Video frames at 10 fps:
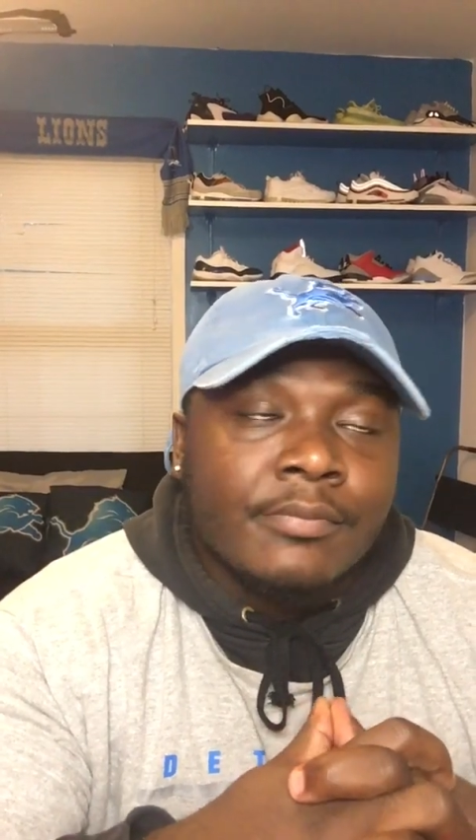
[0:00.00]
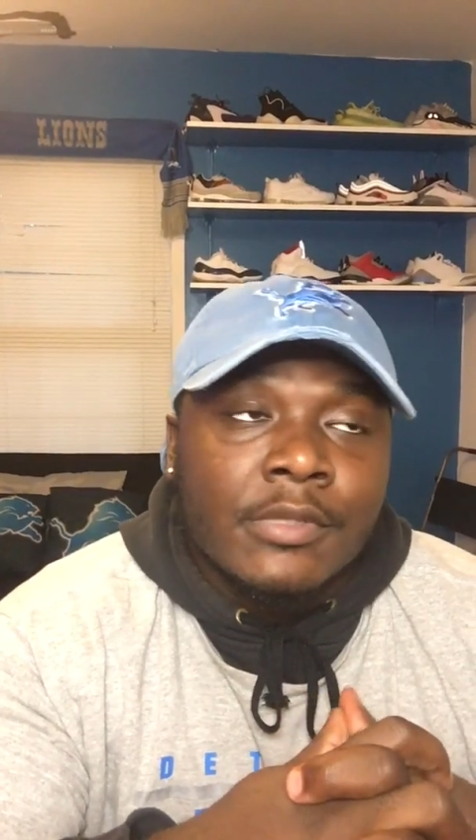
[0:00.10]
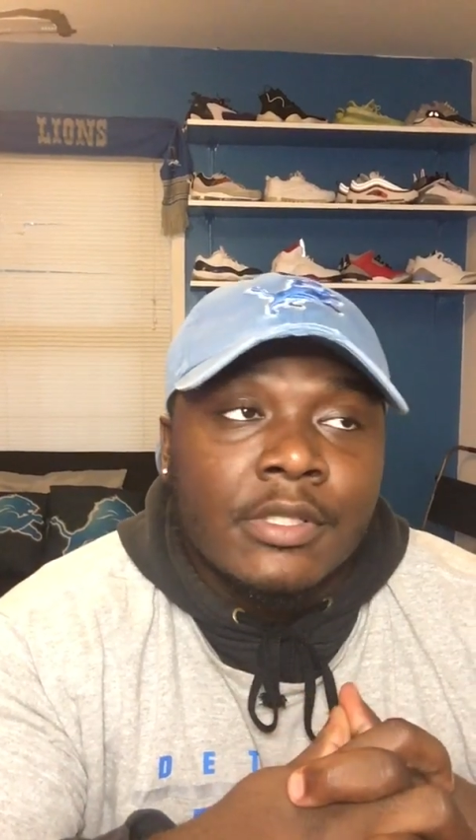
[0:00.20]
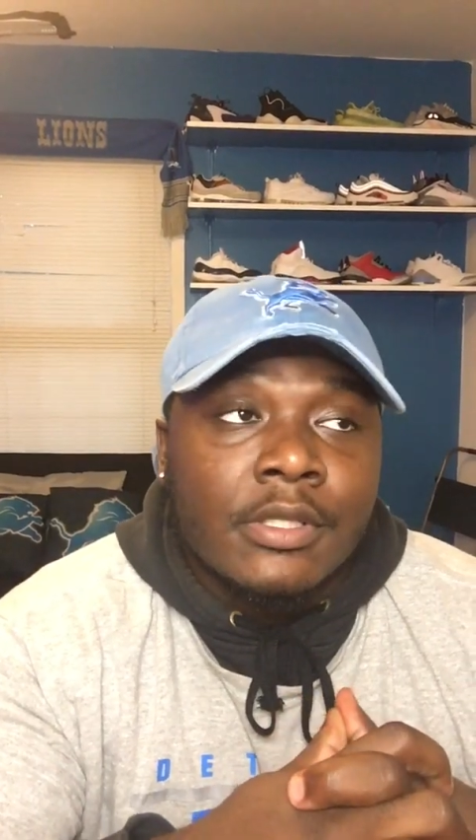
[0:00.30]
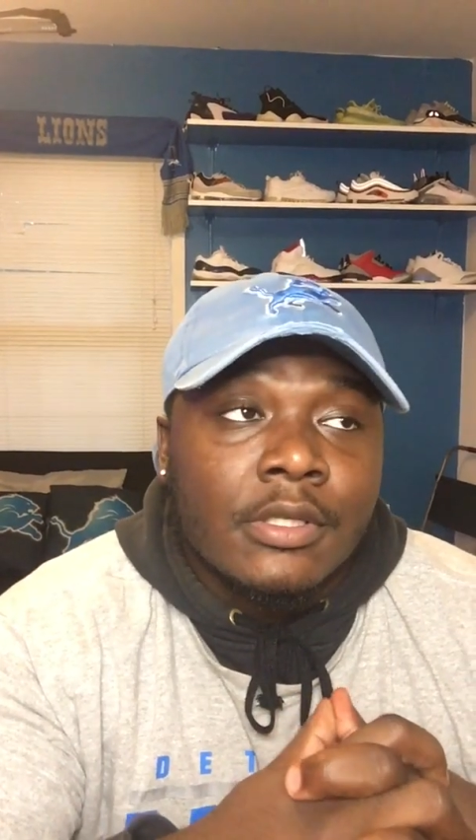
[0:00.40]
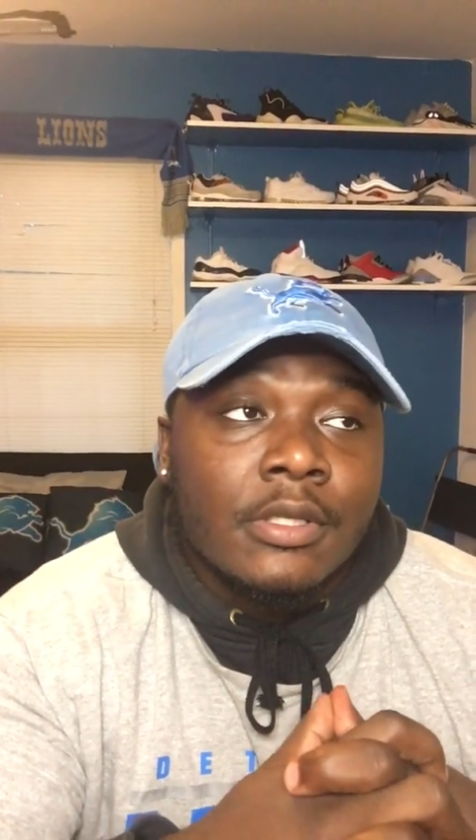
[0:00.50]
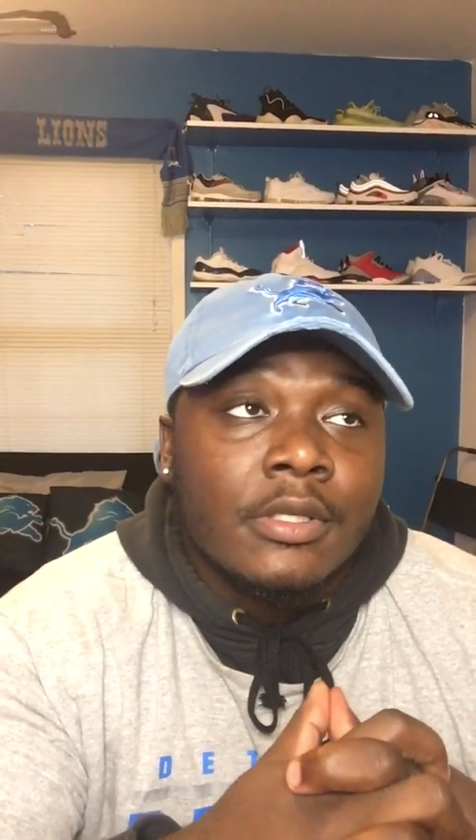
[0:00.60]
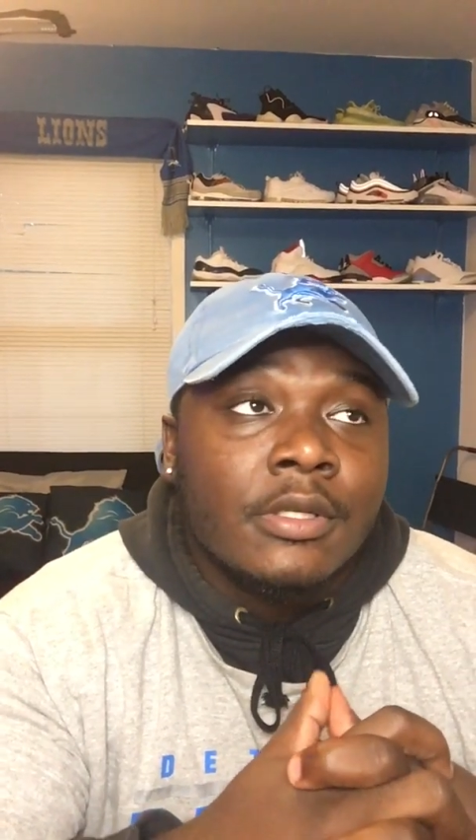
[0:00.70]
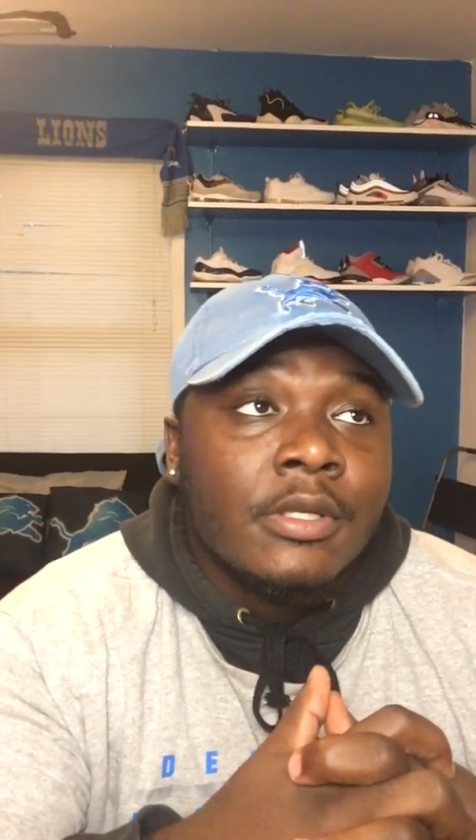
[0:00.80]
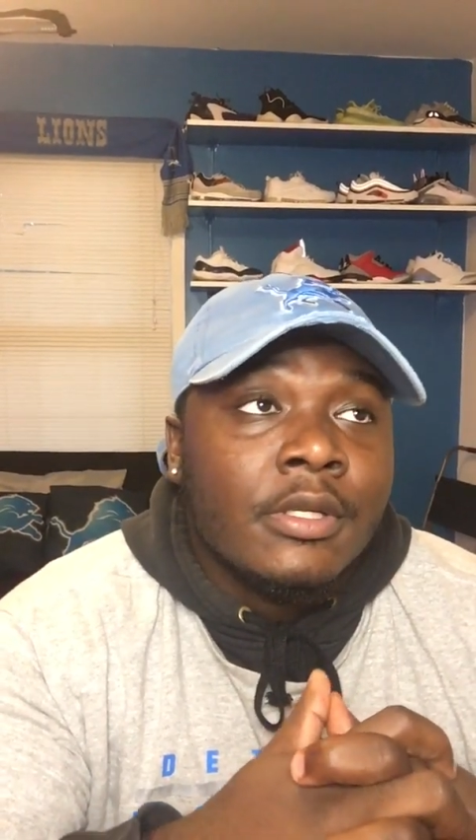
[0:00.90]
Then
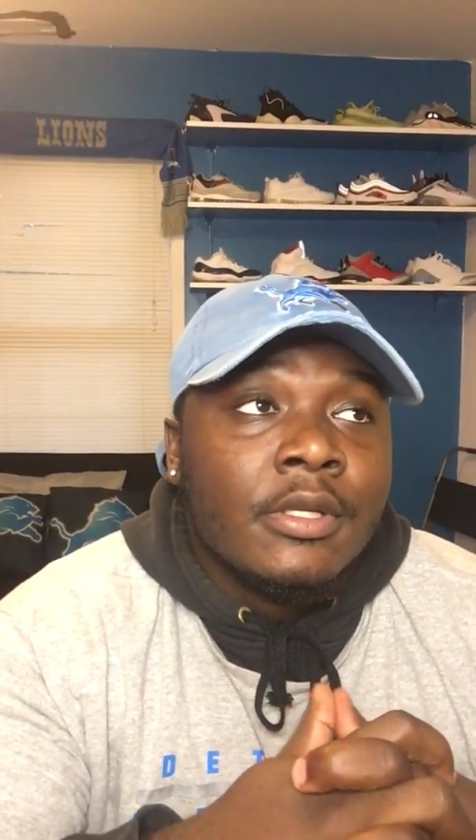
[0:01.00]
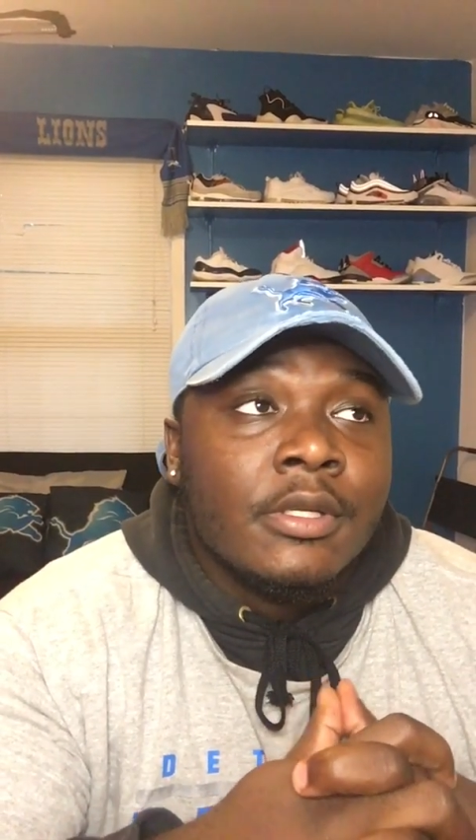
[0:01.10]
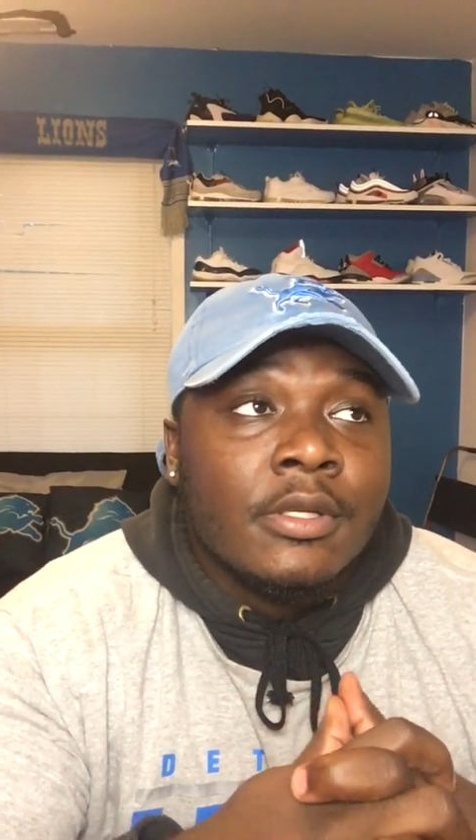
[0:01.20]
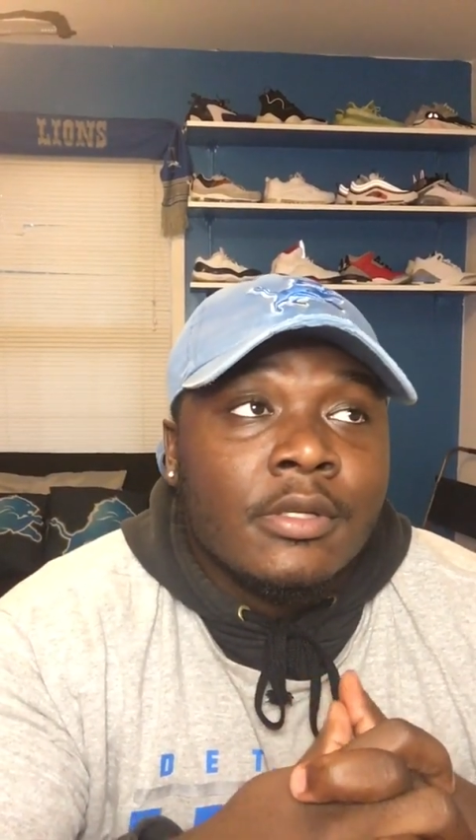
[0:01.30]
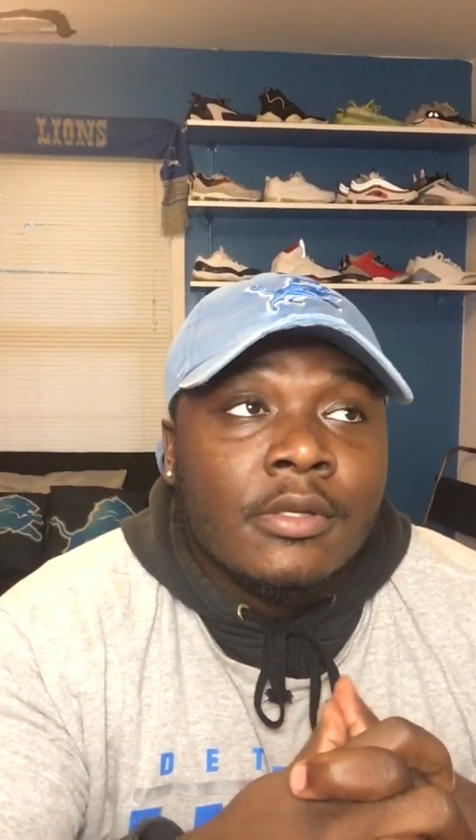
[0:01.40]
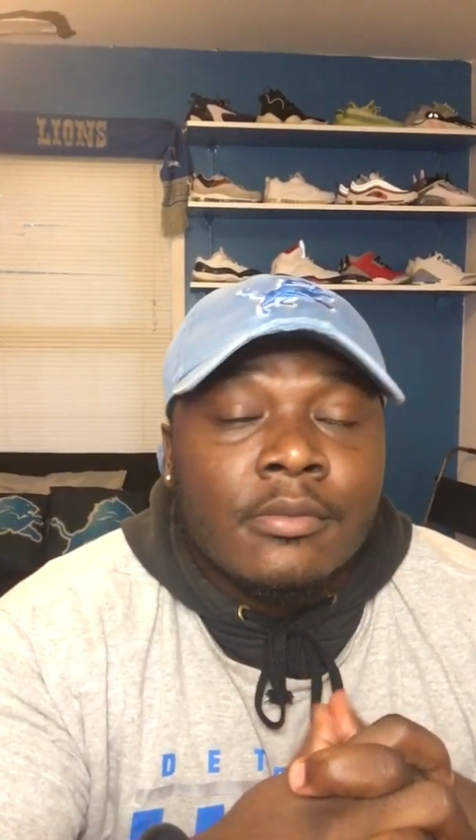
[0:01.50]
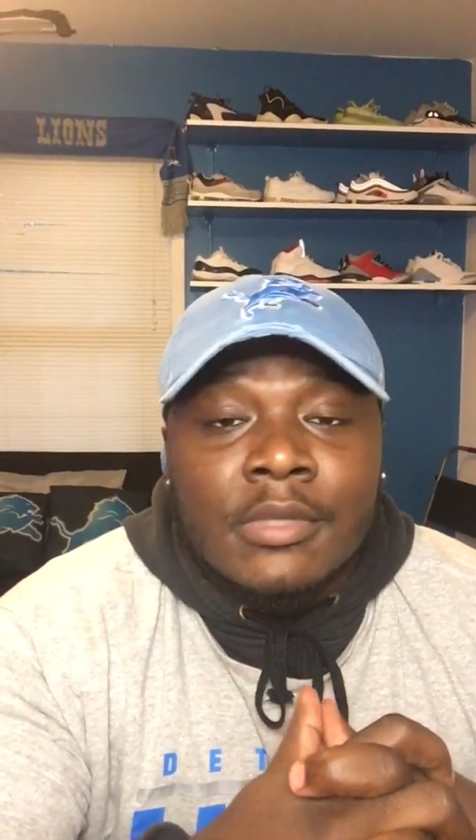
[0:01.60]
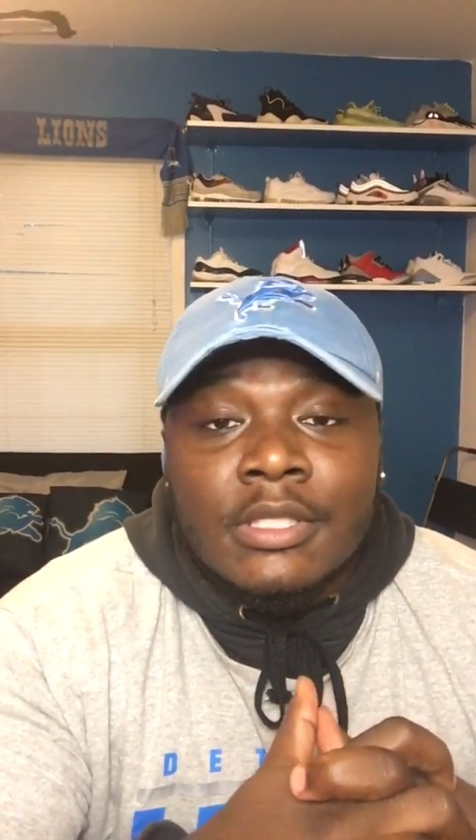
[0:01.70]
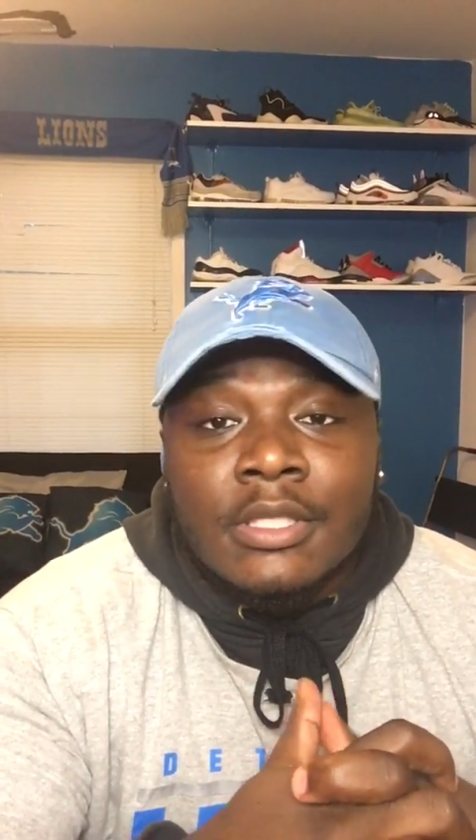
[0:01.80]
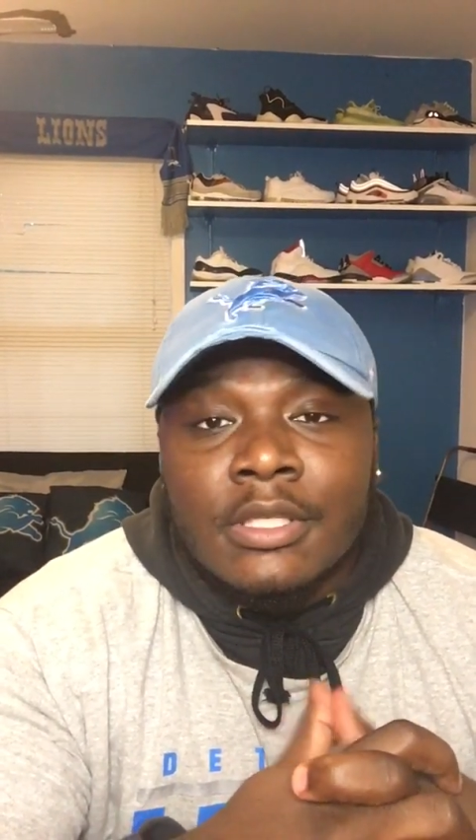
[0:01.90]
my
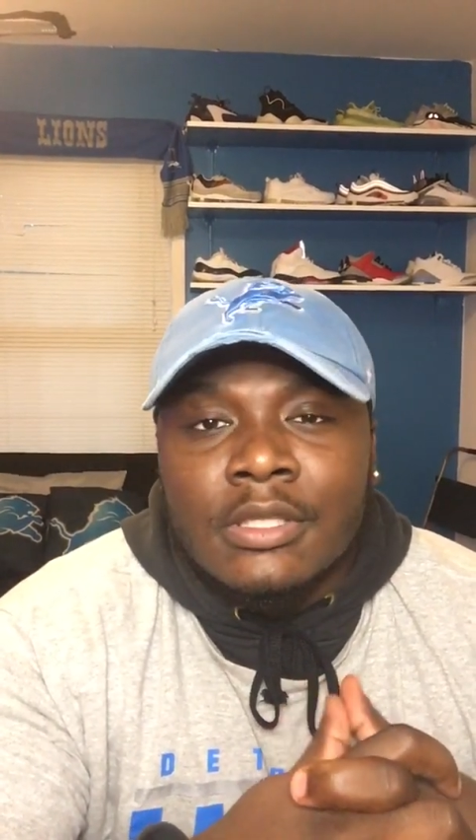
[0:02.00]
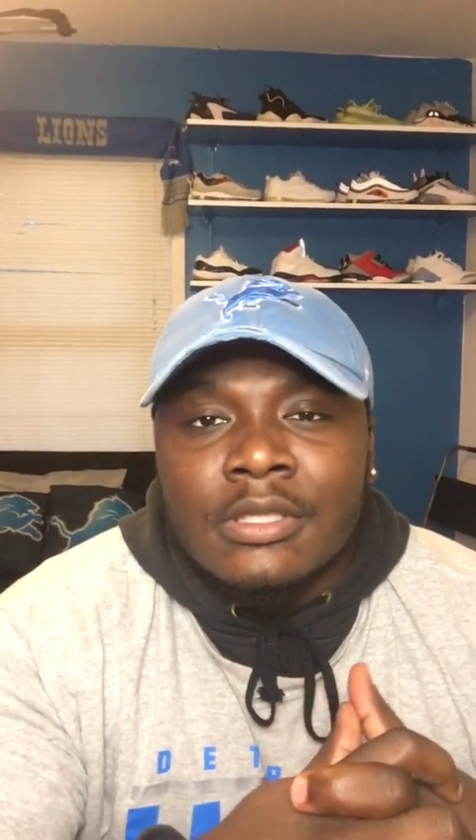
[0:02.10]
thing